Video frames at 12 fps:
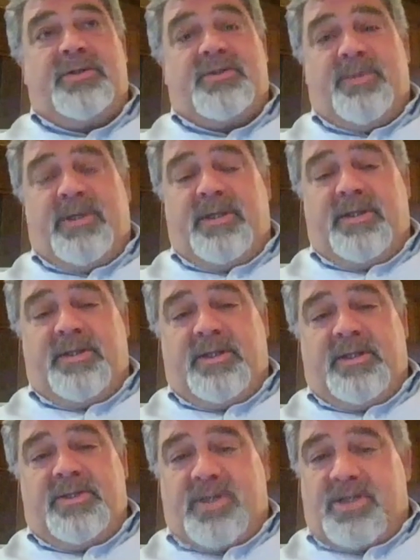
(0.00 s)
to be
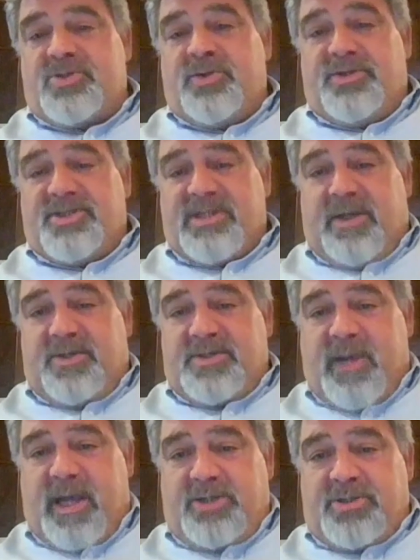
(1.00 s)
the industrial sales
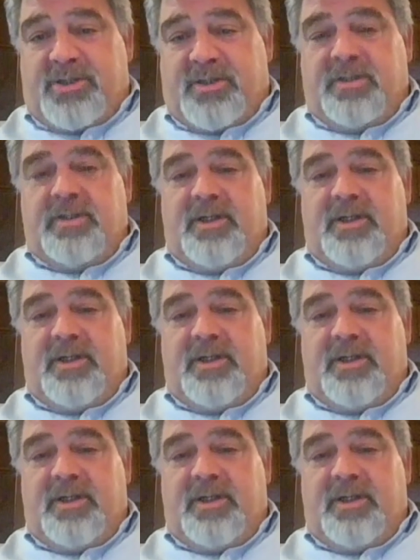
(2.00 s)
manager